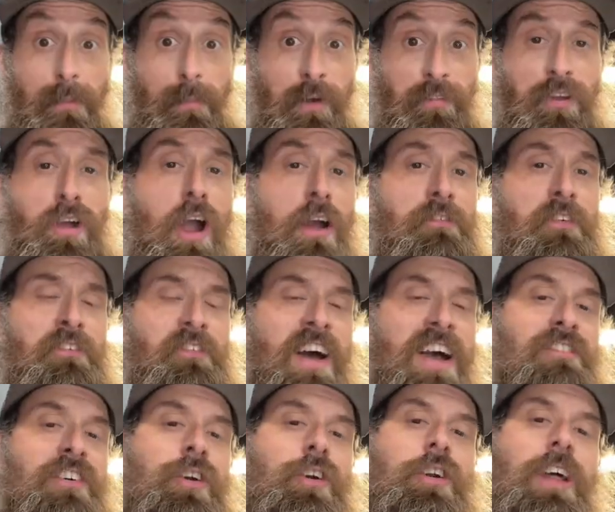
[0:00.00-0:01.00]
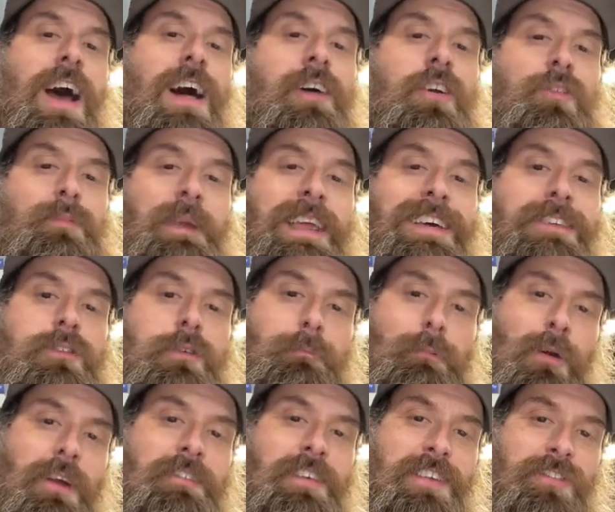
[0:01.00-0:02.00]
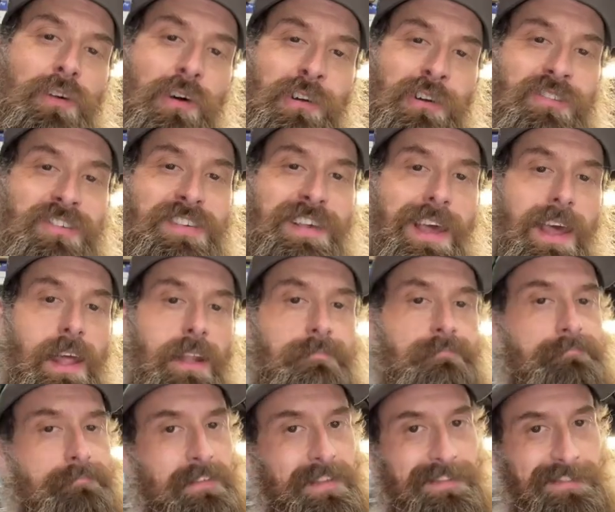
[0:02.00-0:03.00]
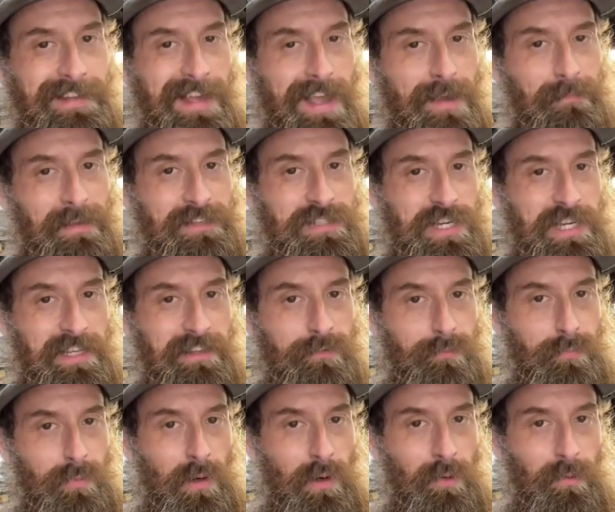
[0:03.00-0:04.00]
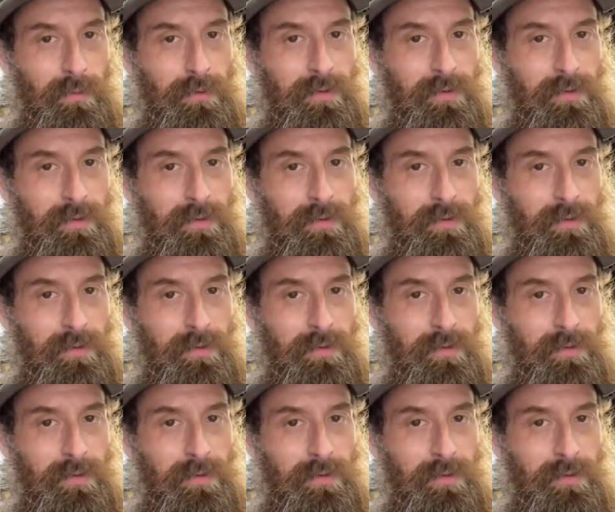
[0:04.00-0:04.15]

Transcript: bought the car for $500 because the previous owner said the timing chains broke.